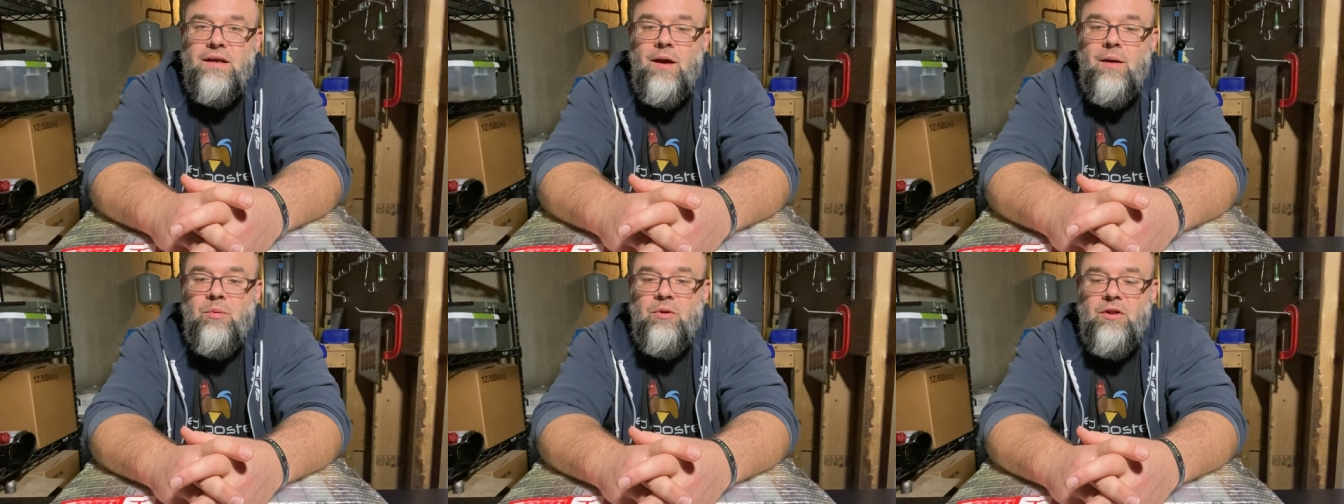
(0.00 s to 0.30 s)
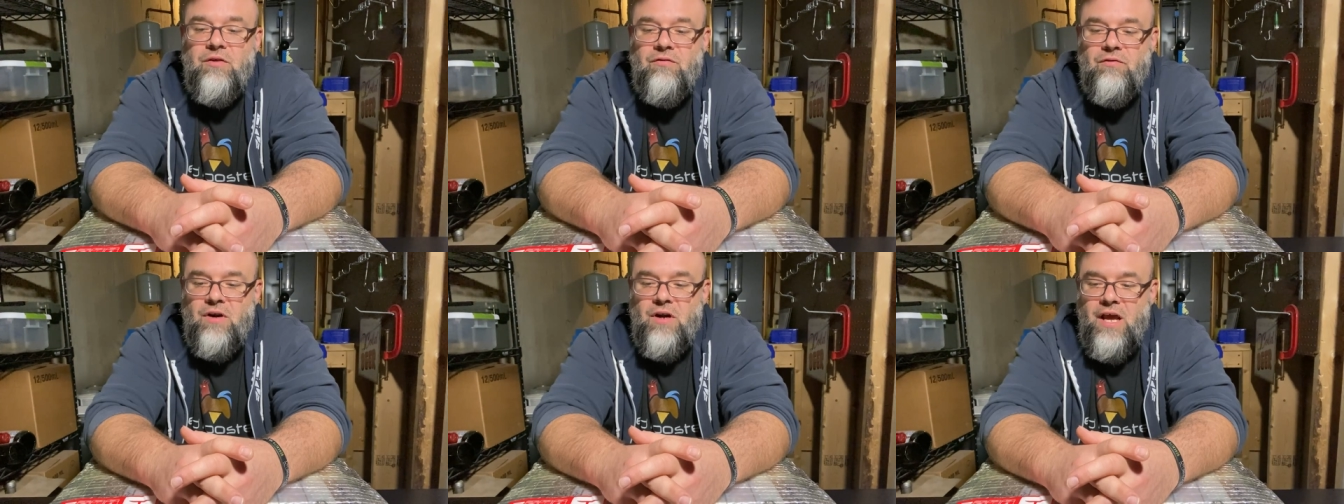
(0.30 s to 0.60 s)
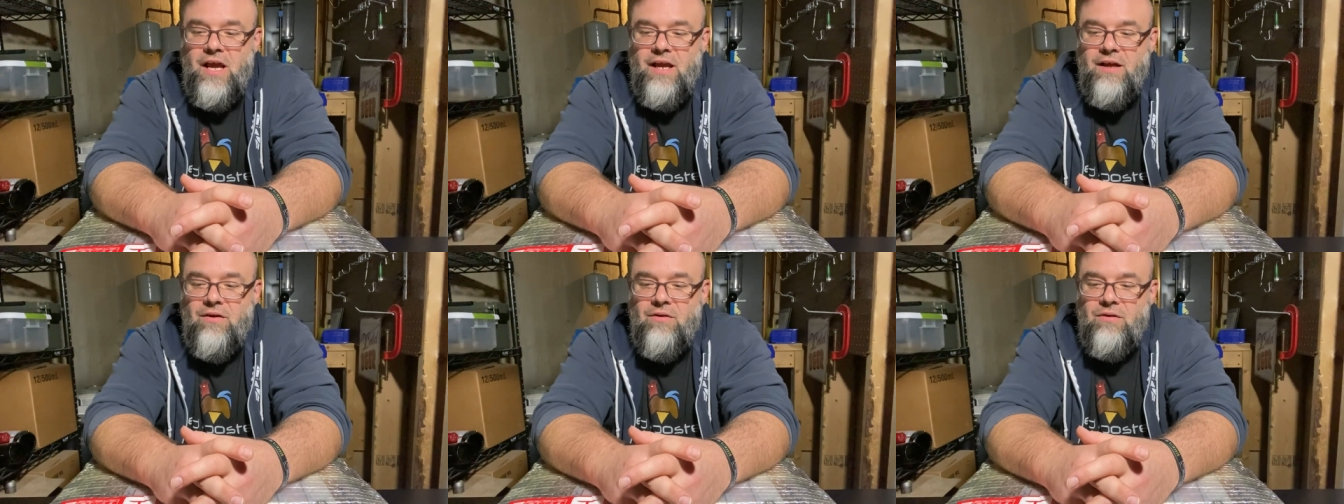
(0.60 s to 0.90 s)
couple different
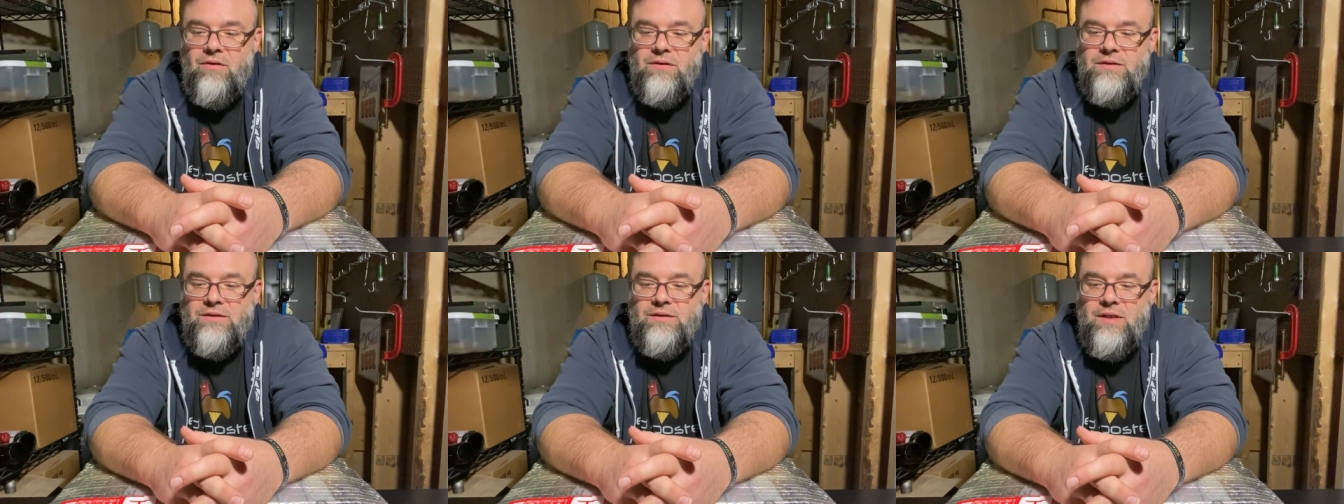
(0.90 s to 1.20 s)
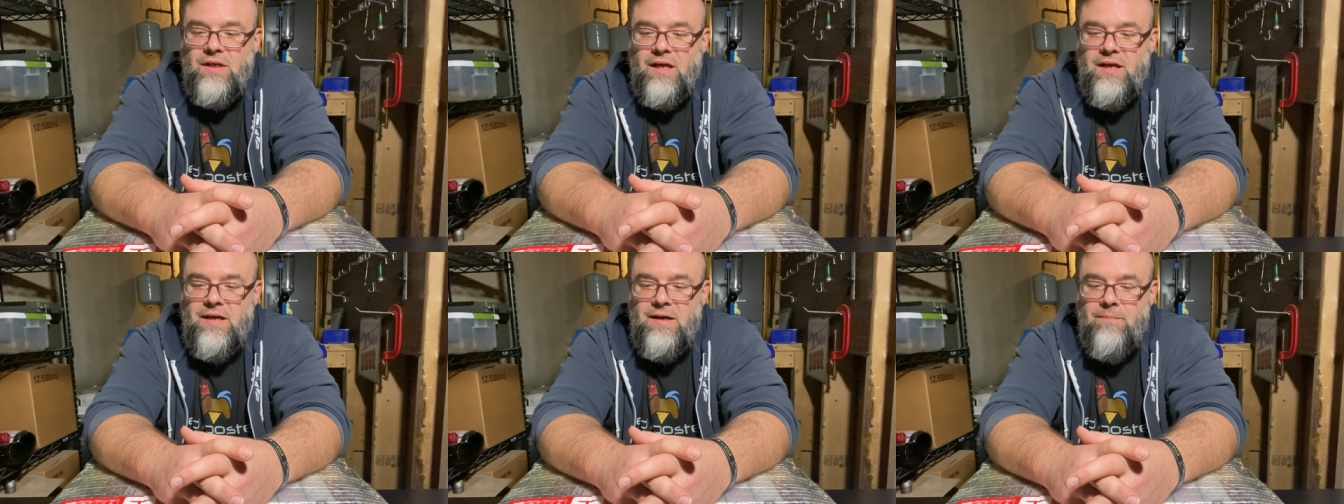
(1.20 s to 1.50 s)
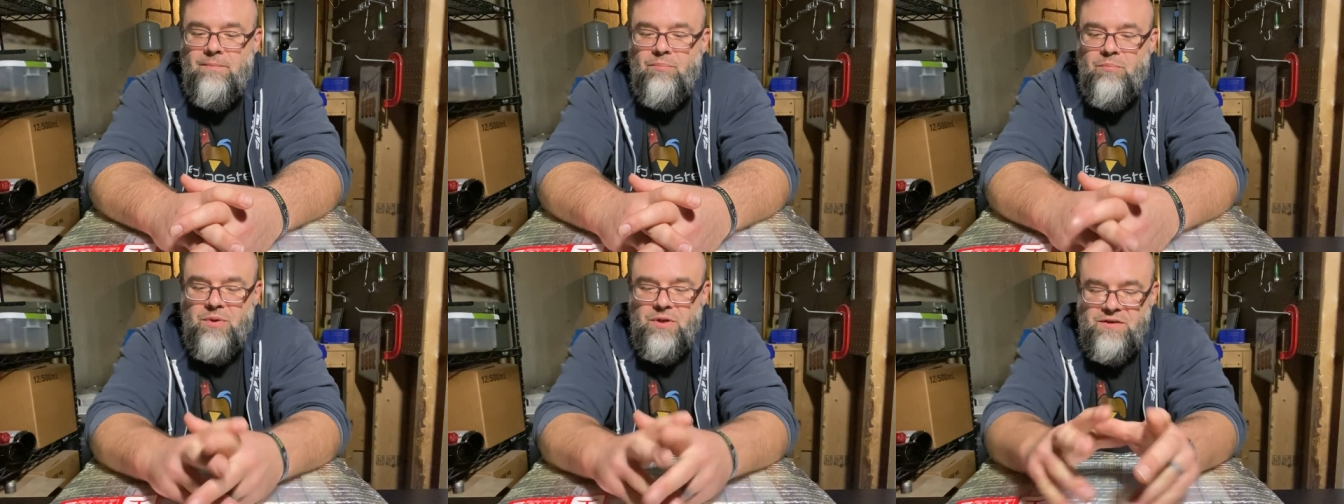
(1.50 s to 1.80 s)
angles,
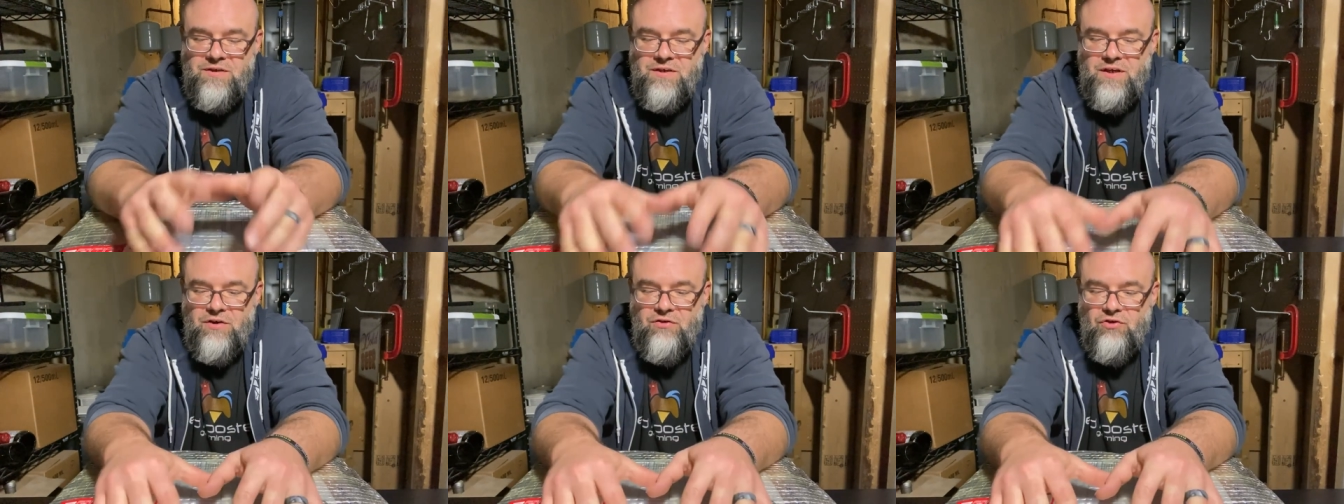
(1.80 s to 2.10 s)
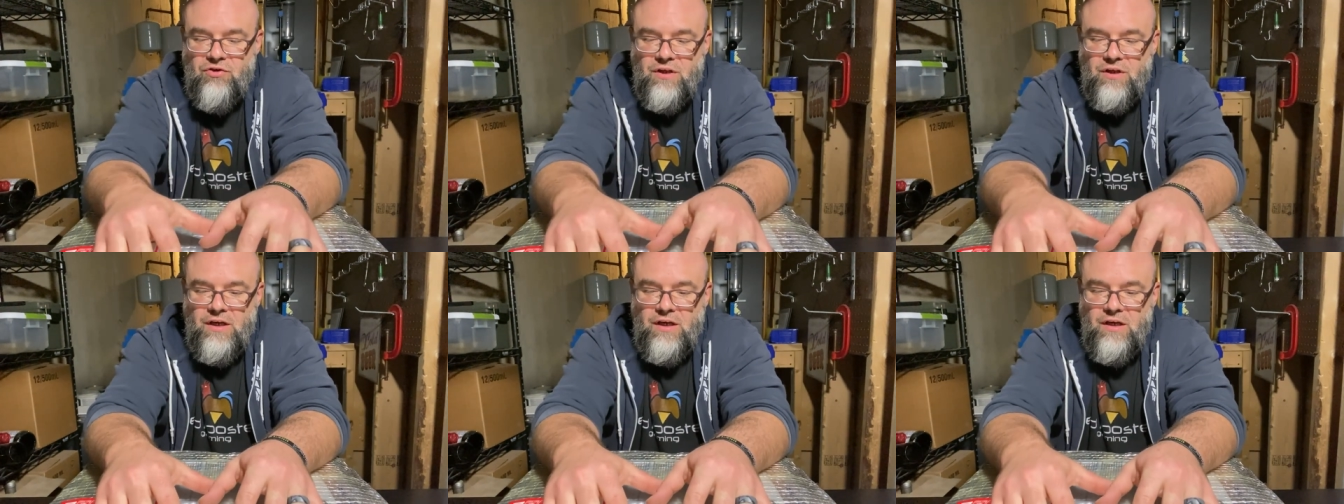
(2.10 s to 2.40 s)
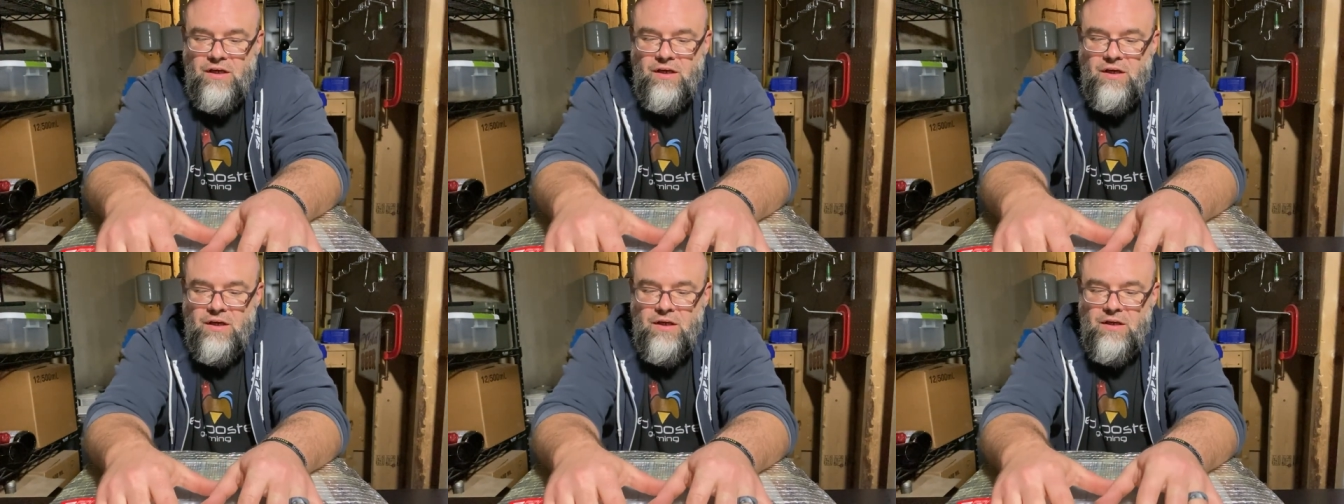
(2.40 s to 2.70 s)
um, but essentially,